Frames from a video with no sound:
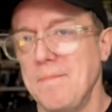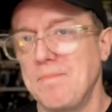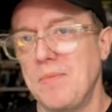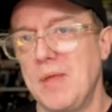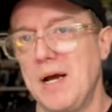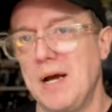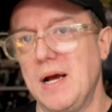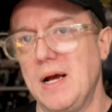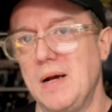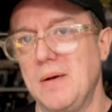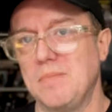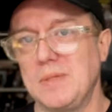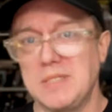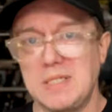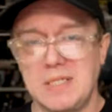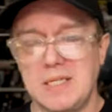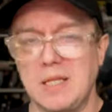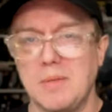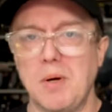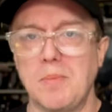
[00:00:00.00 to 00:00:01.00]
Um, as I
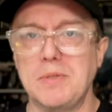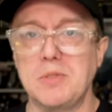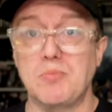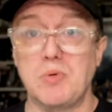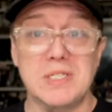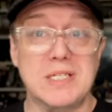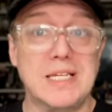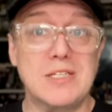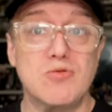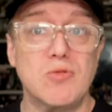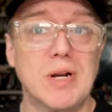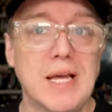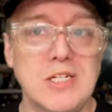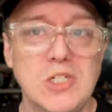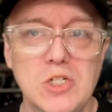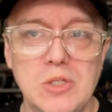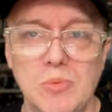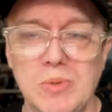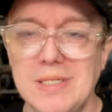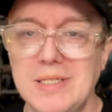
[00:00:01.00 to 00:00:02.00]
say, the mum is brisk. His
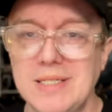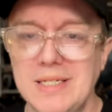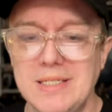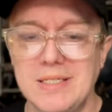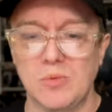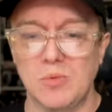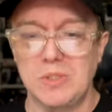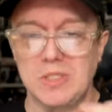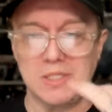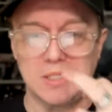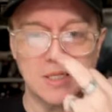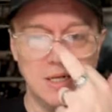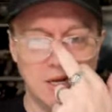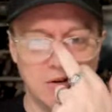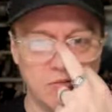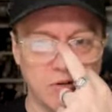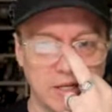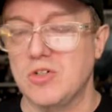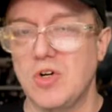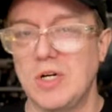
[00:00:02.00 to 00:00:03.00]
relationship with his sister, which is
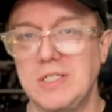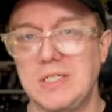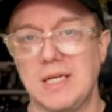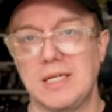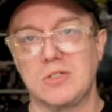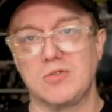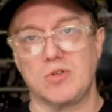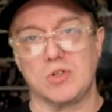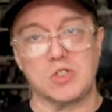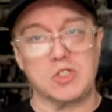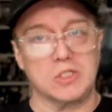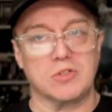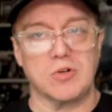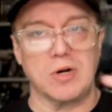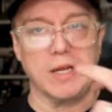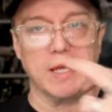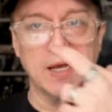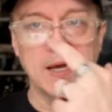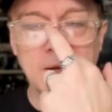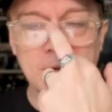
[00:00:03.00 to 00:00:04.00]
lovely. Tracee Ellis Ross. She's
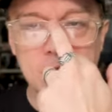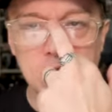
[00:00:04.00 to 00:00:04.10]
great.